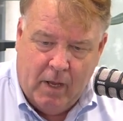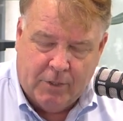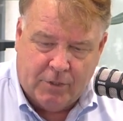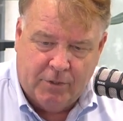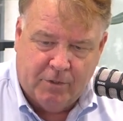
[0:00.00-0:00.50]

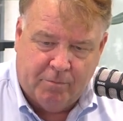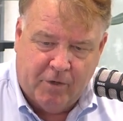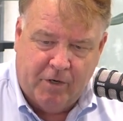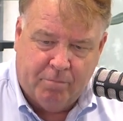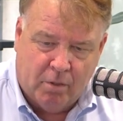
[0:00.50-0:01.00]
And so he's a
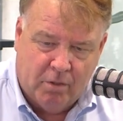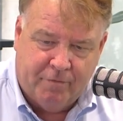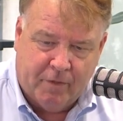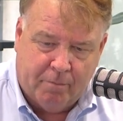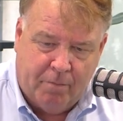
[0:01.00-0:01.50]
very
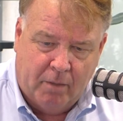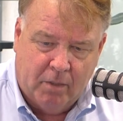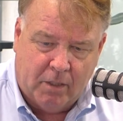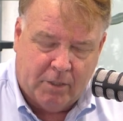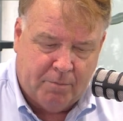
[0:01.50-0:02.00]
prolific,
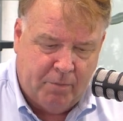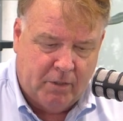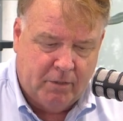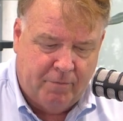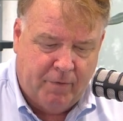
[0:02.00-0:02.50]

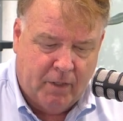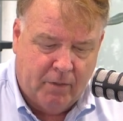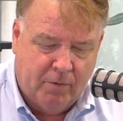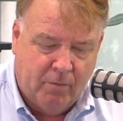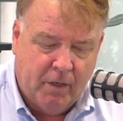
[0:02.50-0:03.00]
public-spirited
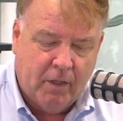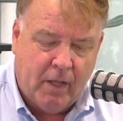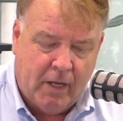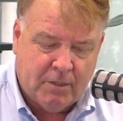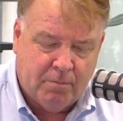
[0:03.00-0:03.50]
fellow. And one of the
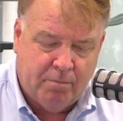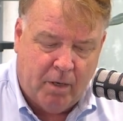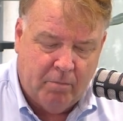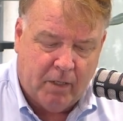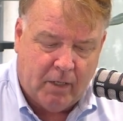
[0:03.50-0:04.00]
last
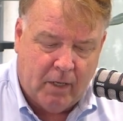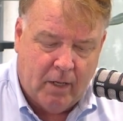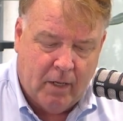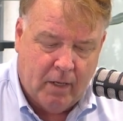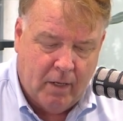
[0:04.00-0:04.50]
public
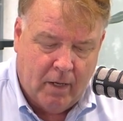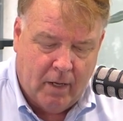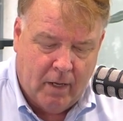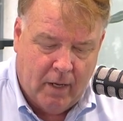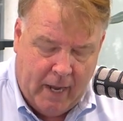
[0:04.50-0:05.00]

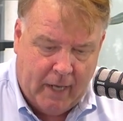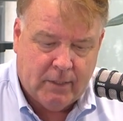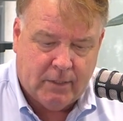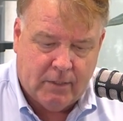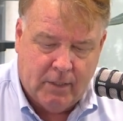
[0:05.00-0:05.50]

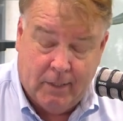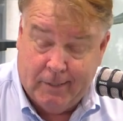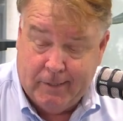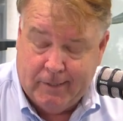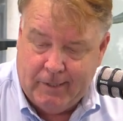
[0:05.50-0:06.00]
acts
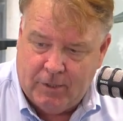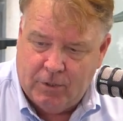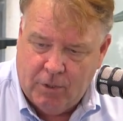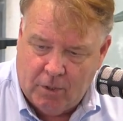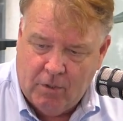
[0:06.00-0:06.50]
he
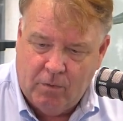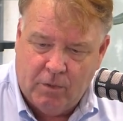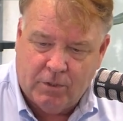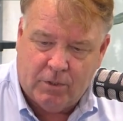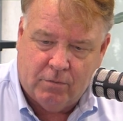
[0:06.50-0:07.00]
took
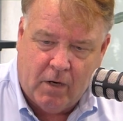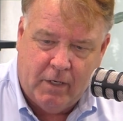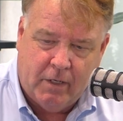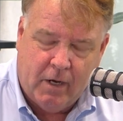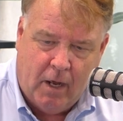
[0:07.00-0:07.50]
was to
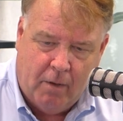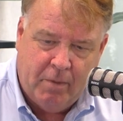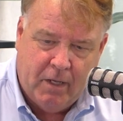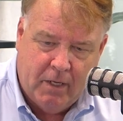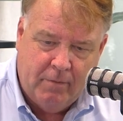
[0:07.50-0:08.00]
write an
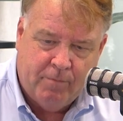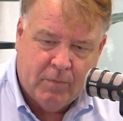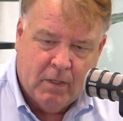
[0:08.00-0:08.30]
op-ed,